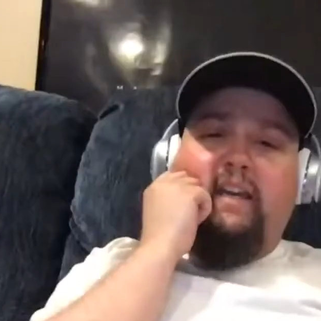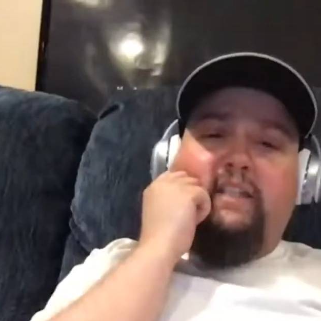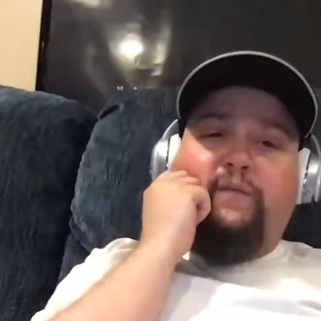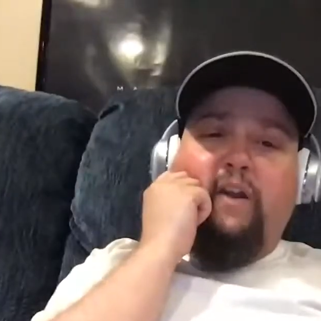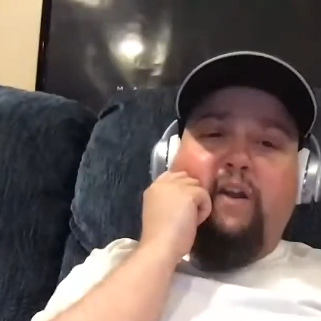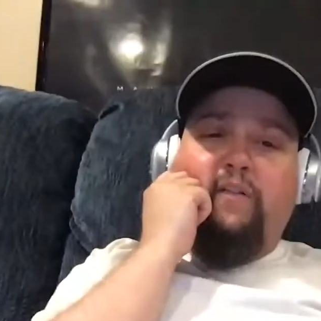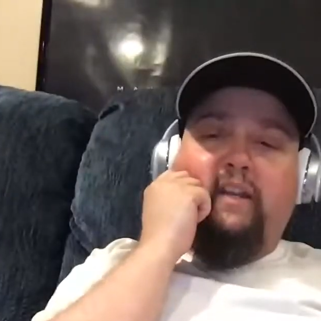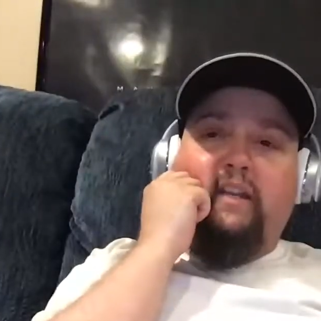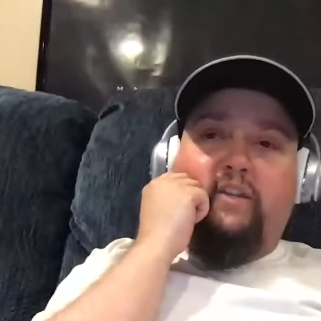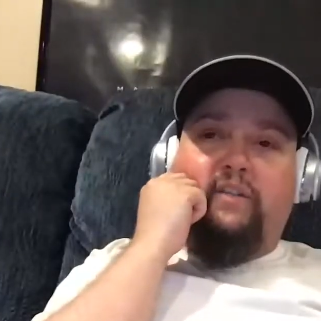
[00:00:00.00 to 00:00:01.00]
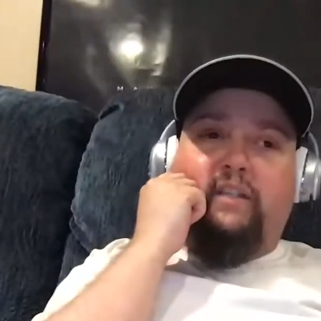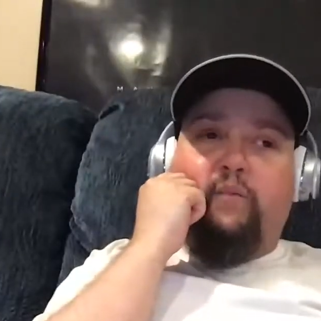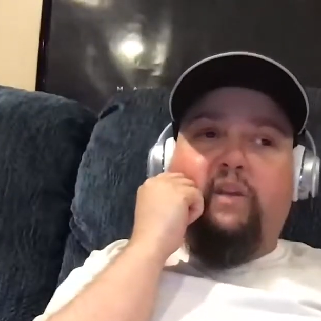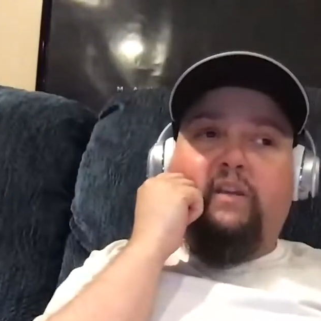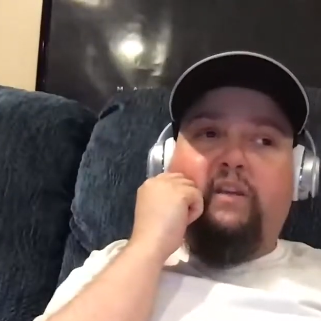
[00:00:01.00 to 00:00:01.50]
very interesting. We
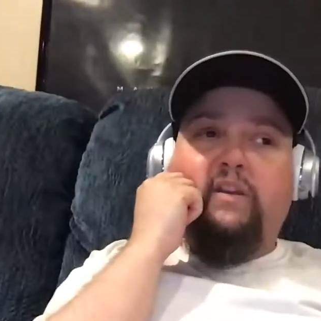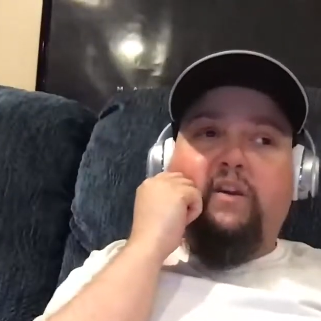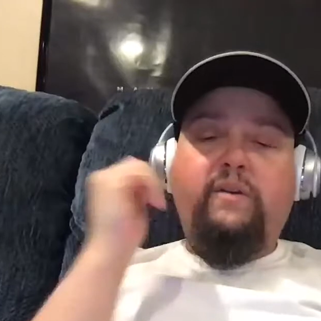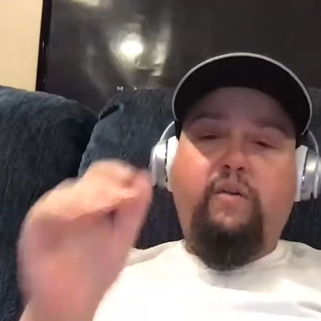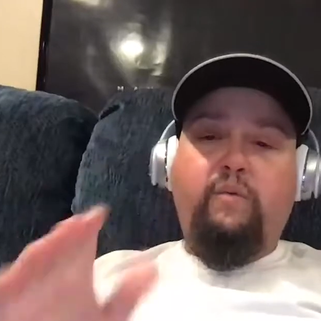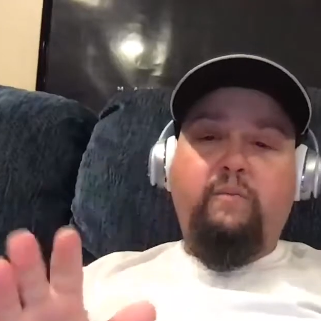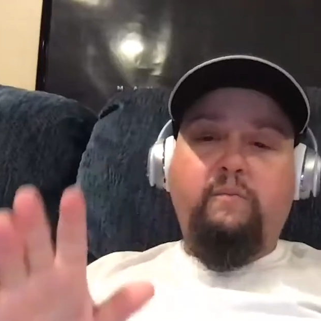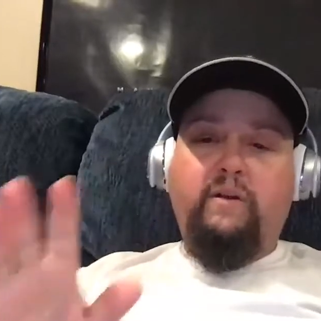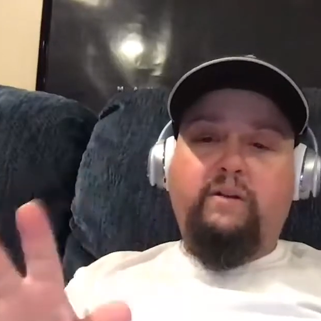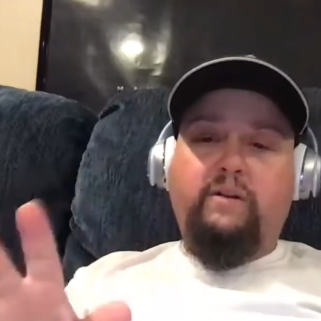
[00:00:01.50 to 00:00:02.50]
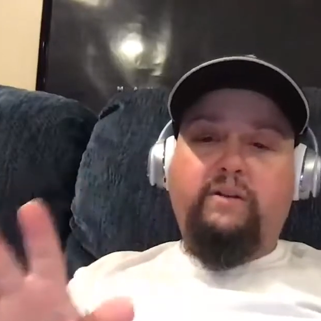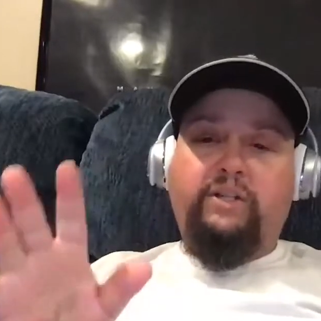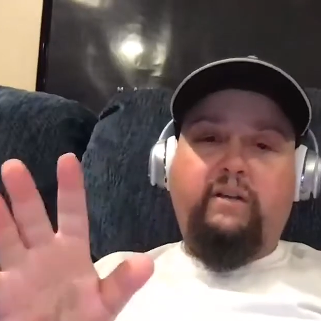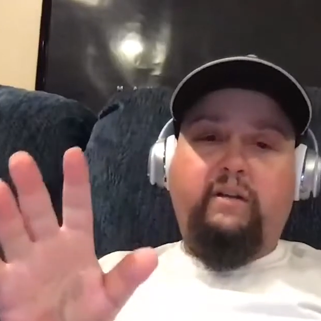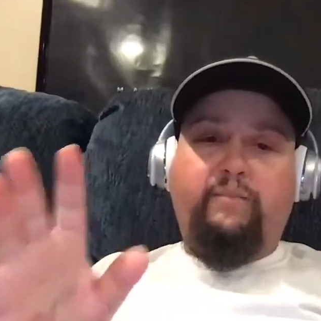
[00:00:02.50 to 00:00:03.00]
don't know much
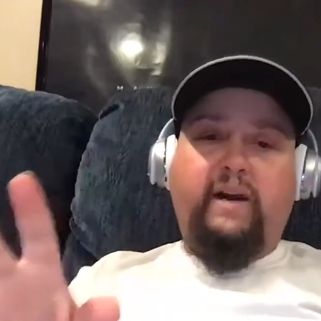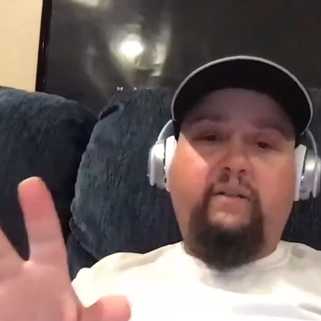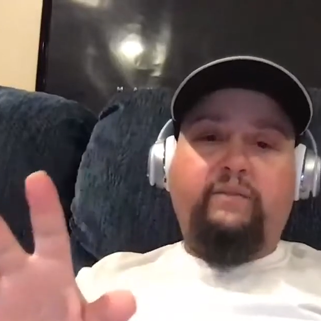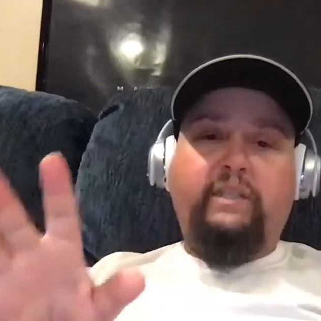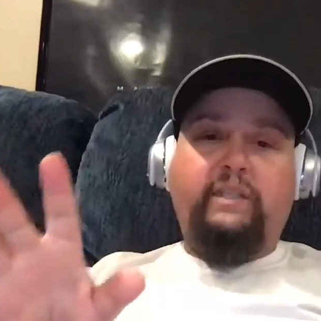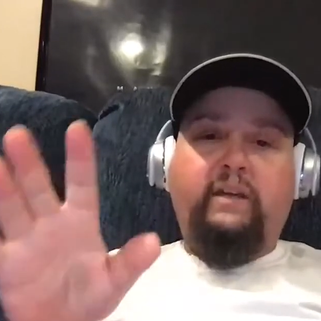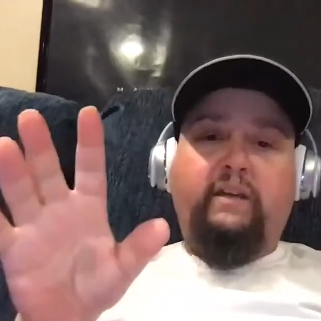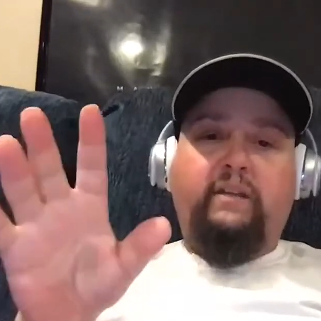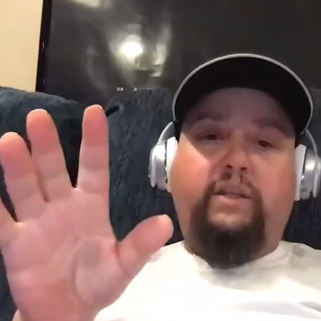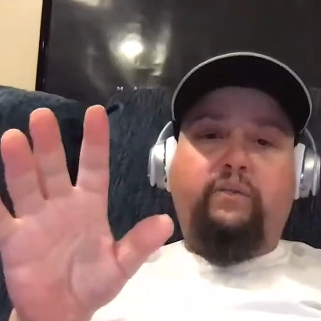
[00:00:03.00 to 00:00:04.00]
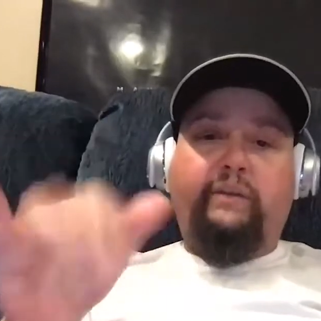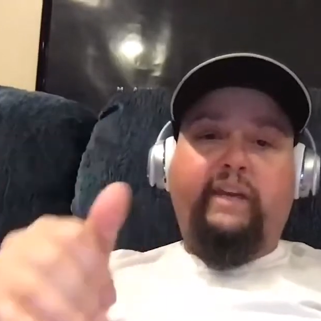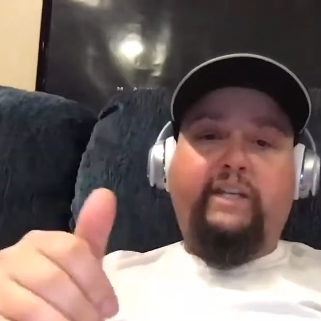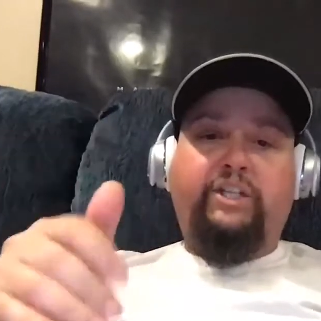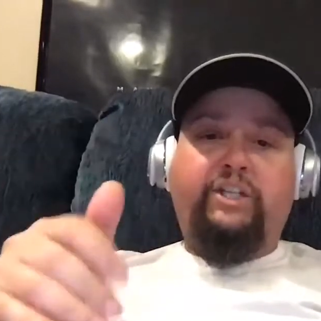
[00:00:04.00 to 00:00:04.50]
about the
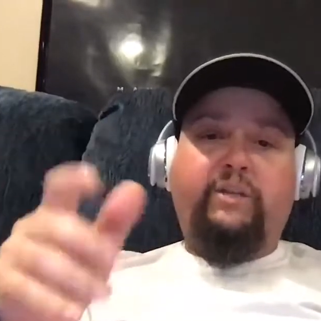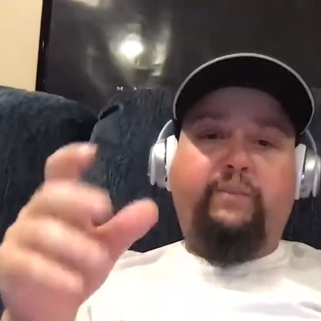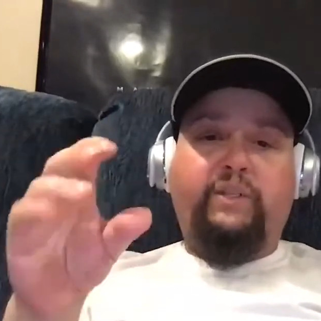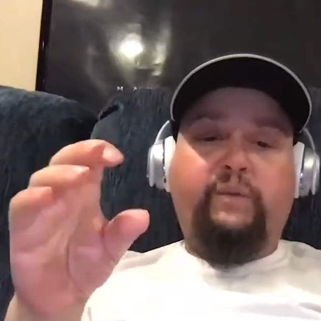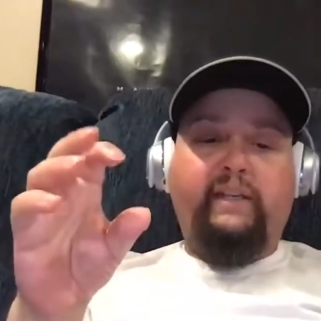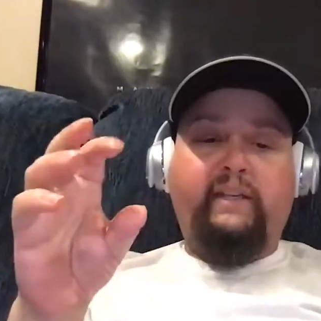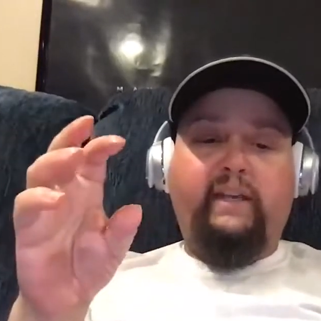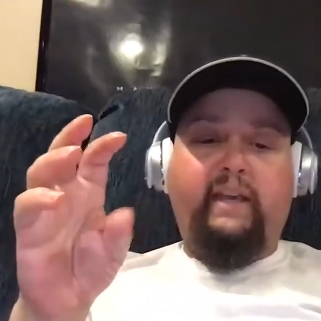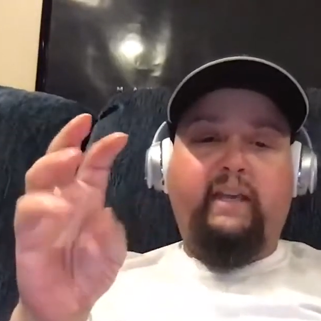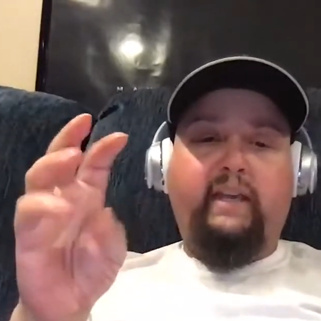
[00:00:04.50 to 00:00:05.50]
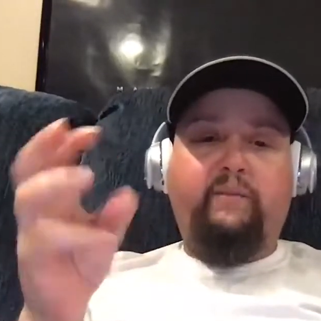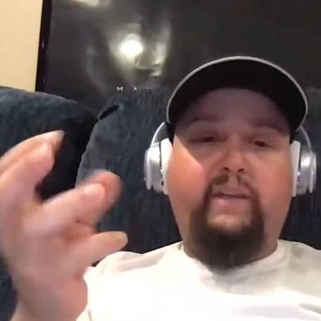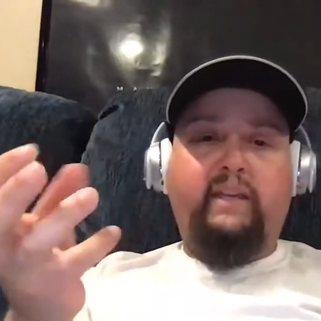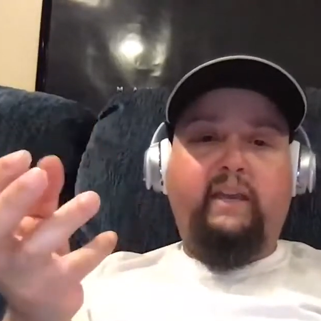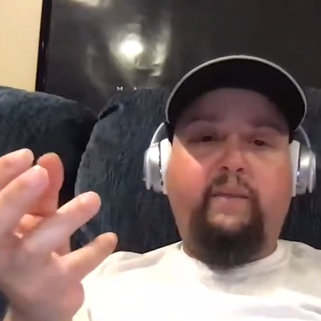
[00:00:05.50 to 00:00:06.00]
relationship between Amy
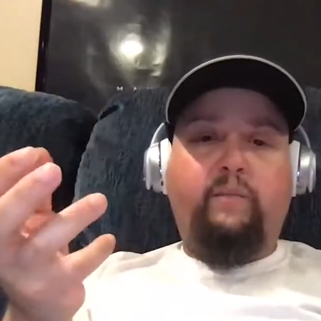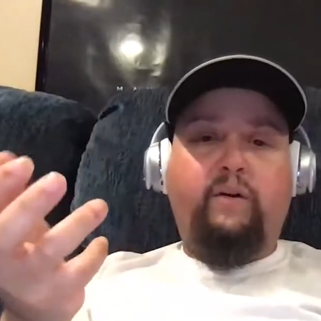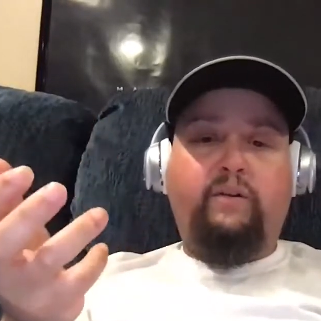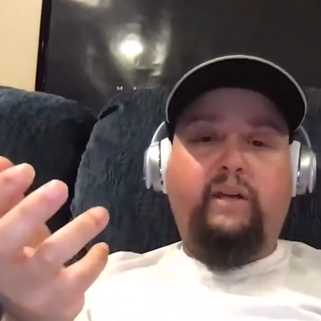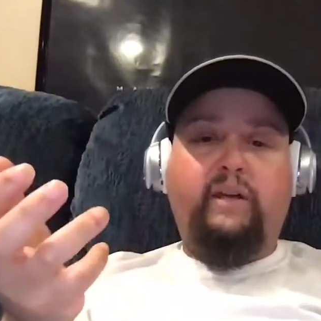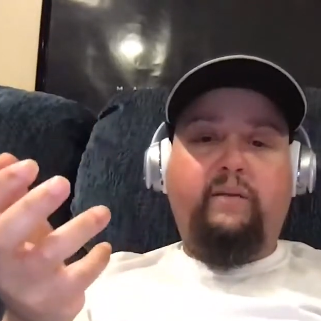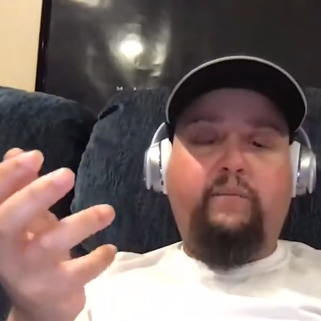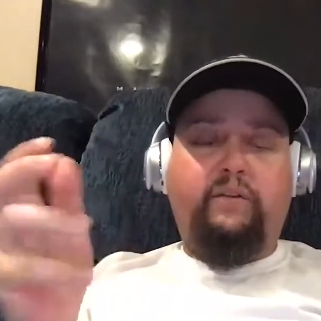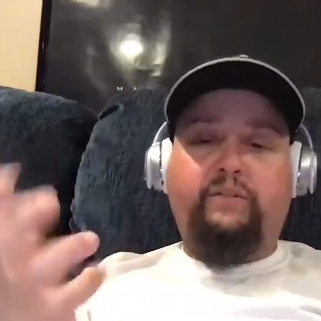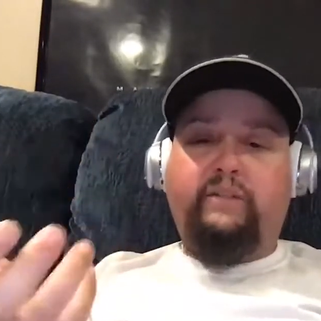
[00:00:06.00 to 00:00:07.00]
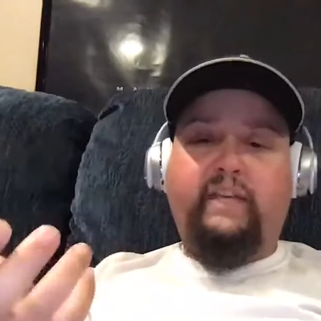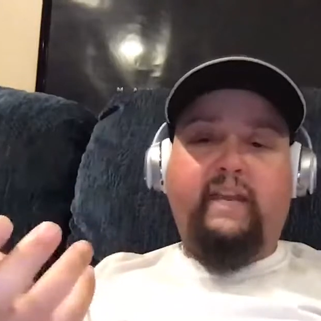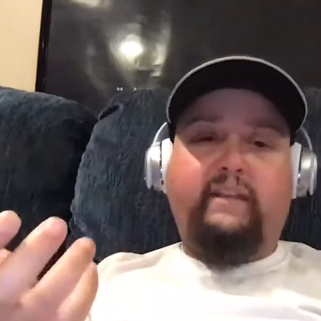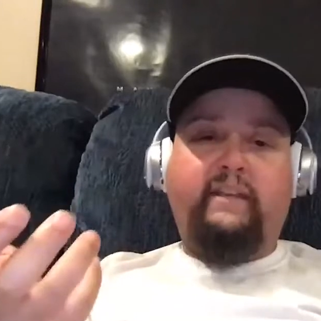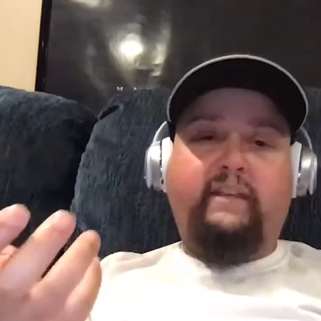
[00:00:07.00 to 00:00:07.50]
and the Mar- and Marshall Kane